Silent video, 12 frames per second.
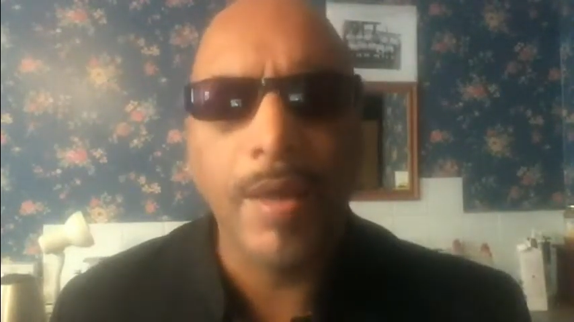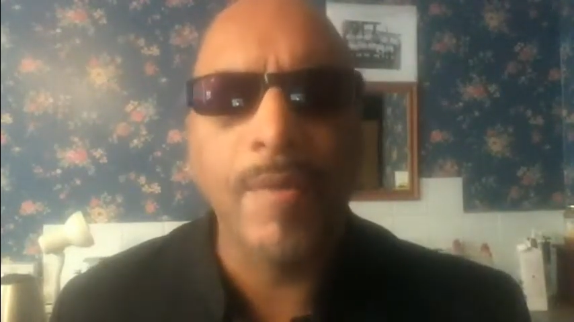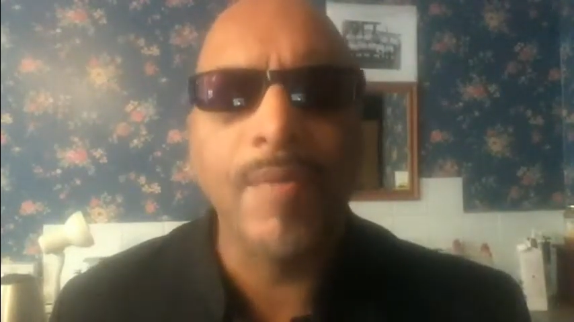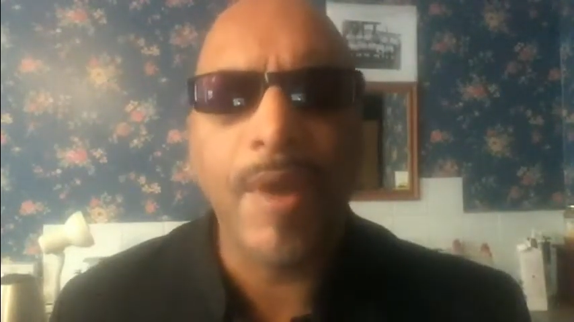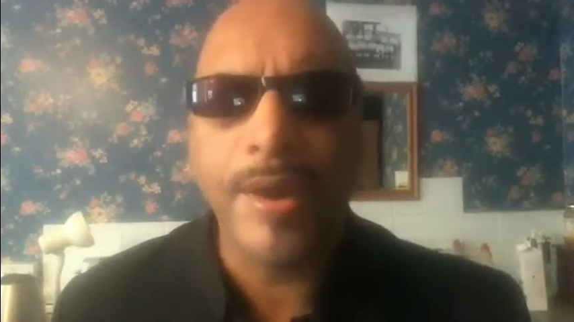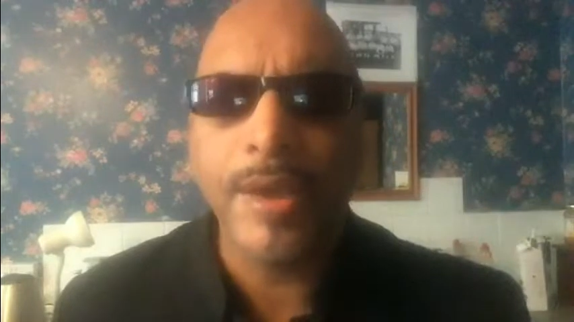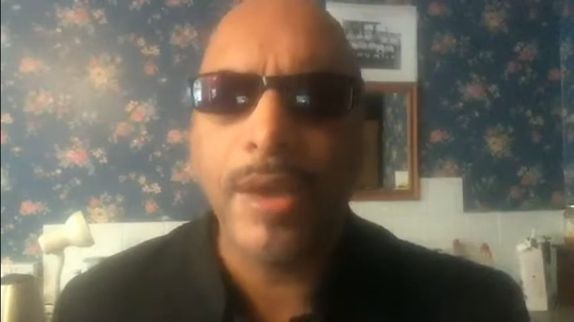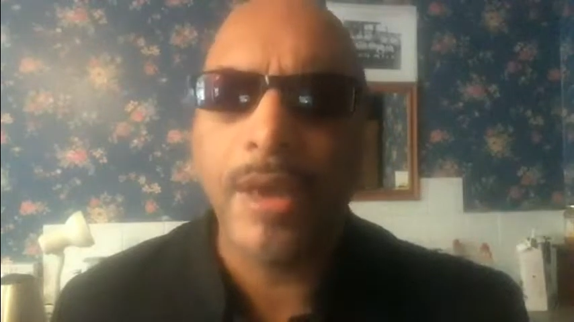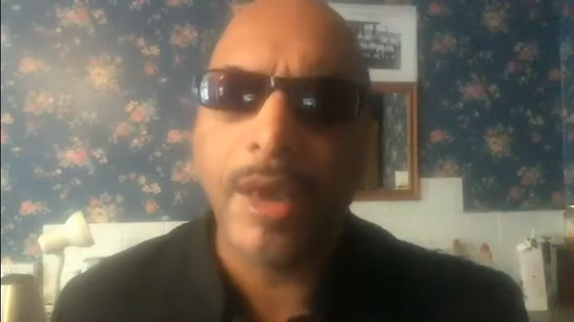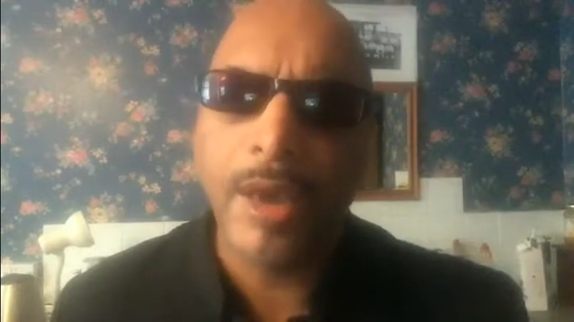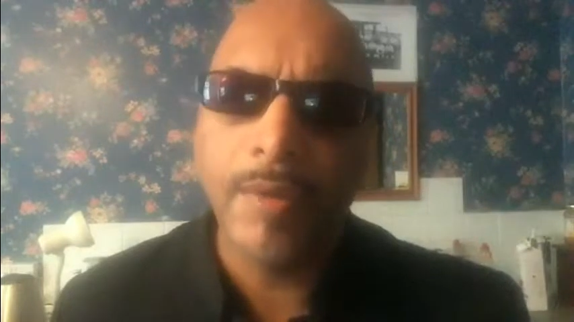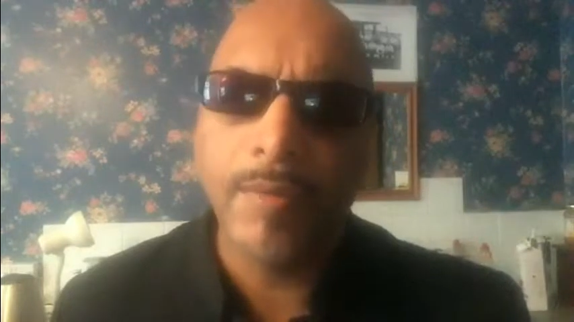a very
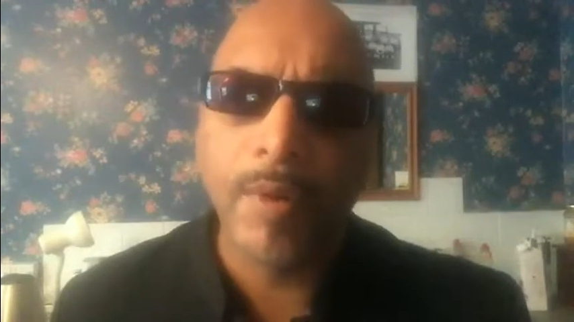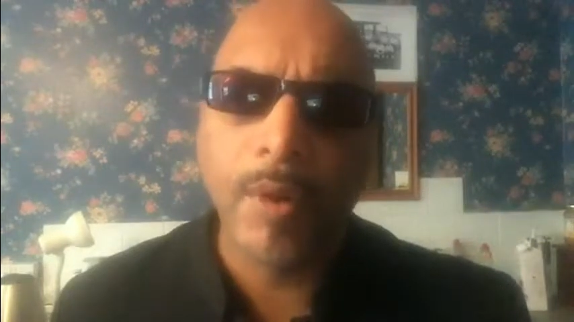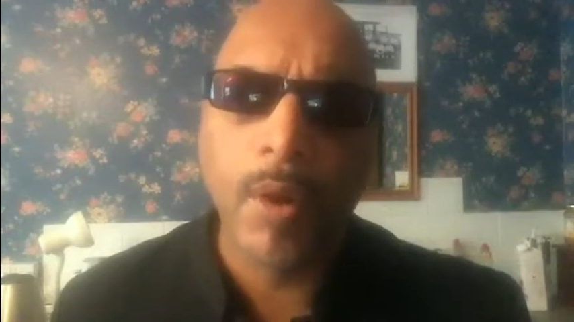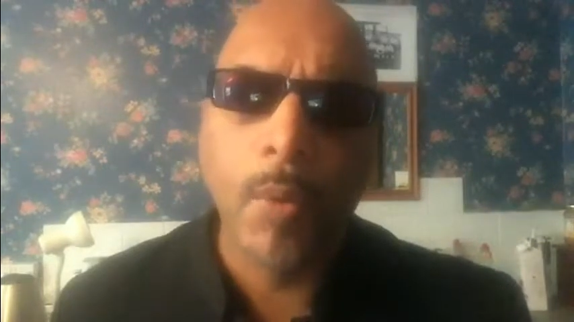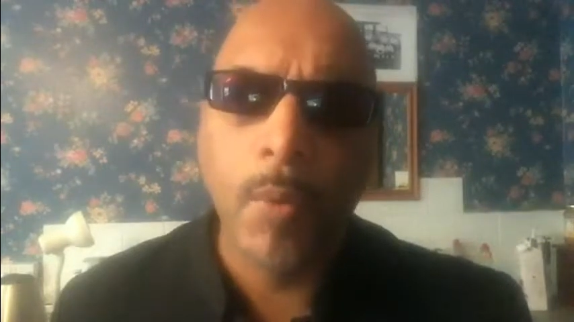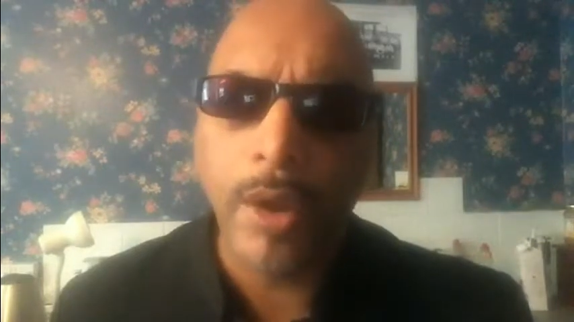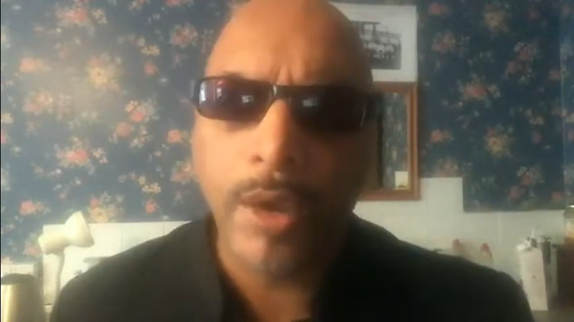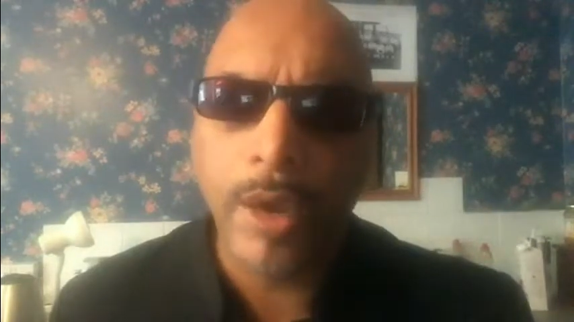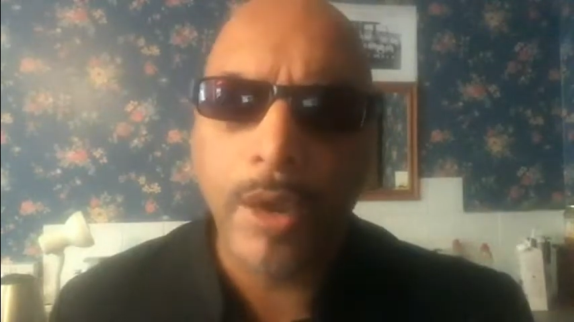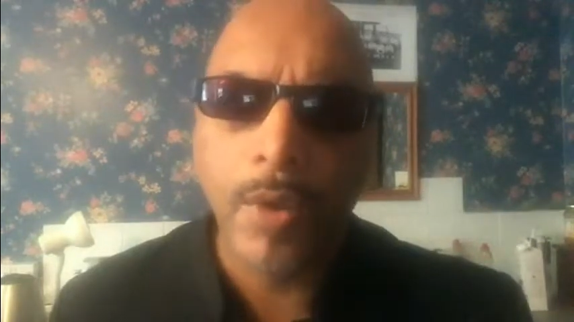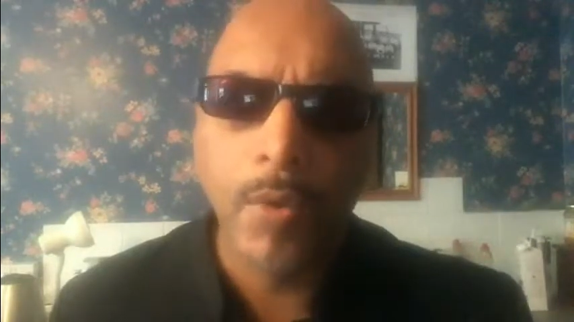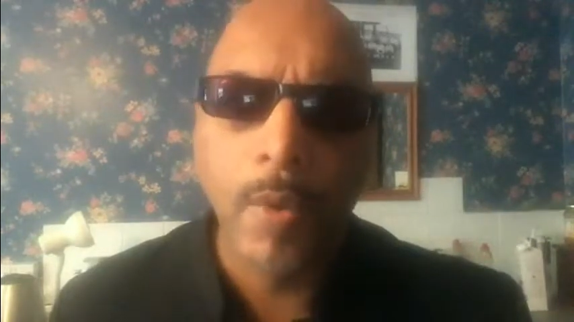evil,
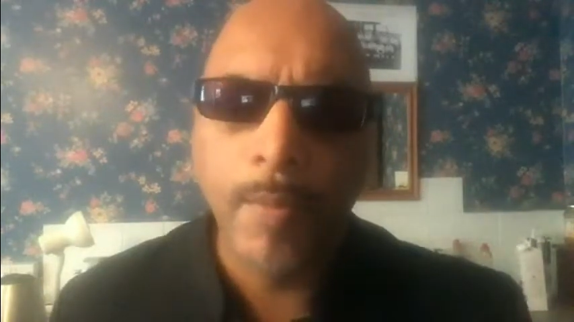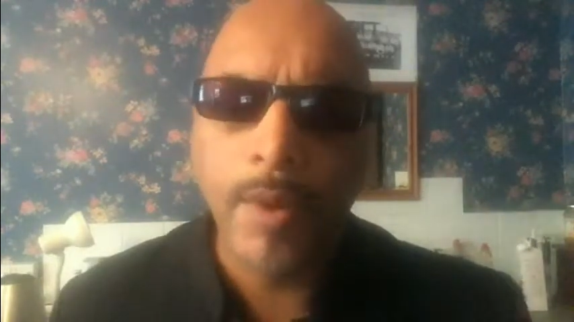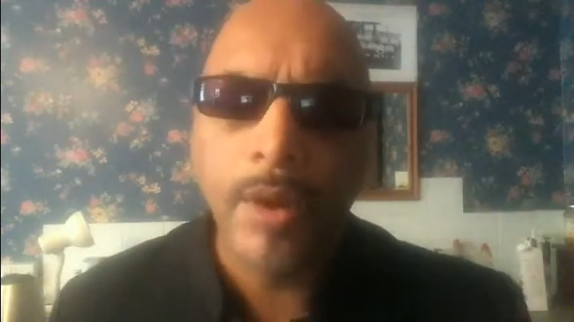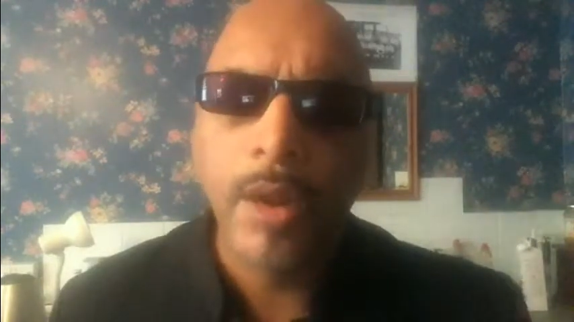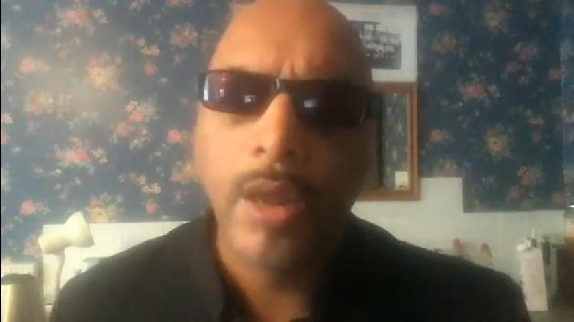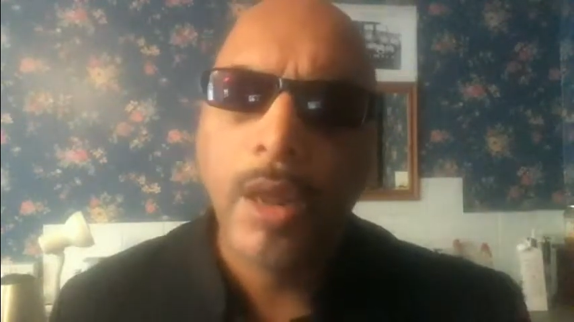wicked woman,